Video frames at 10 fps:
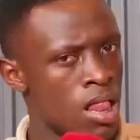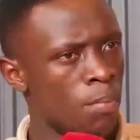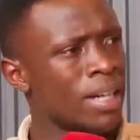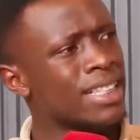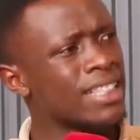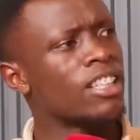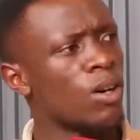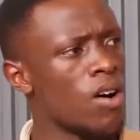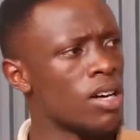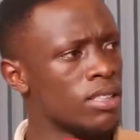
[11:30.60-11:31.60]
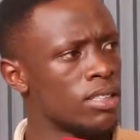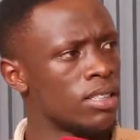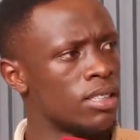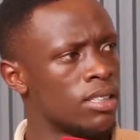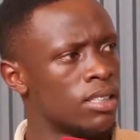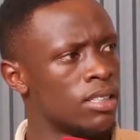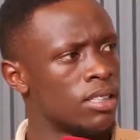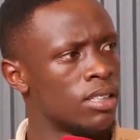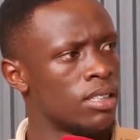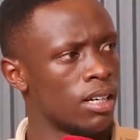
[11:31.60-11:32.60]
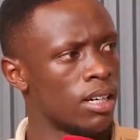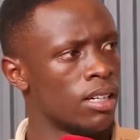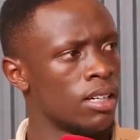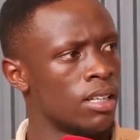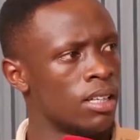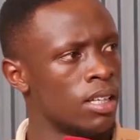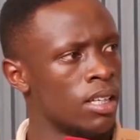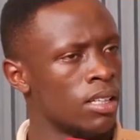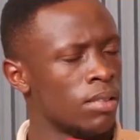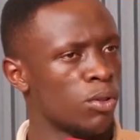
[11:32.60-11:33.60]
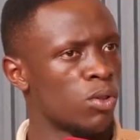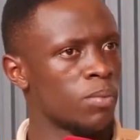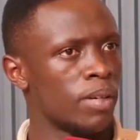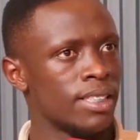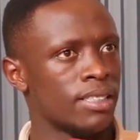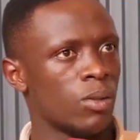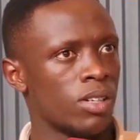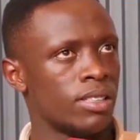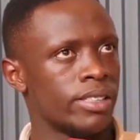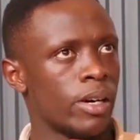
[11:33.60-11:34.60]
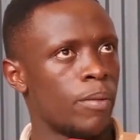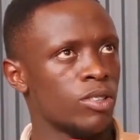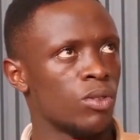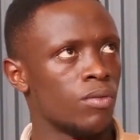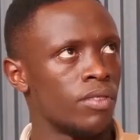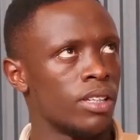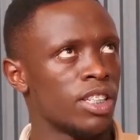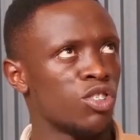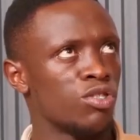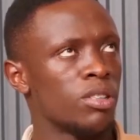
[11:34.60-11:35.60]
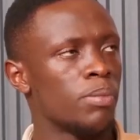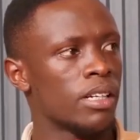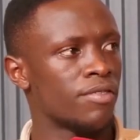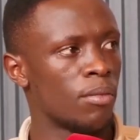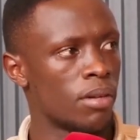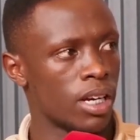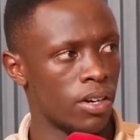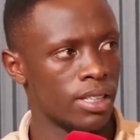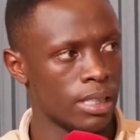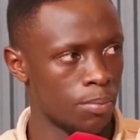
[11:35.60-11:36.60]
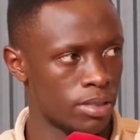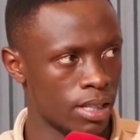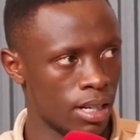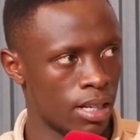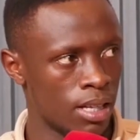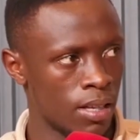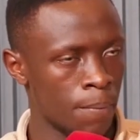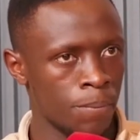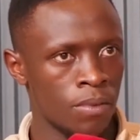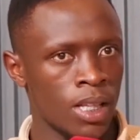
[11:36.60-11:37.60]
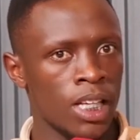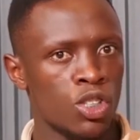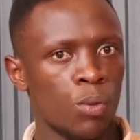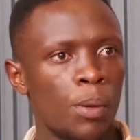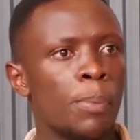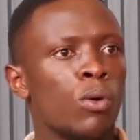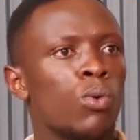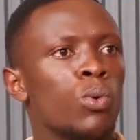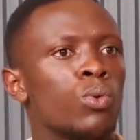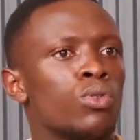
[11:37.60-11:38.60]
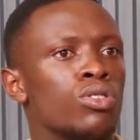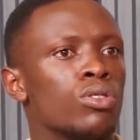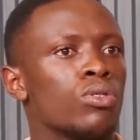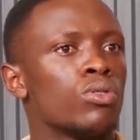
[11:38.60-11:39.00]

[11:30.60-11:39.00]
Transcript: My sister was, yeah, because my sister was the chairperson of the National Unity Platform Makerere chapter. So people who would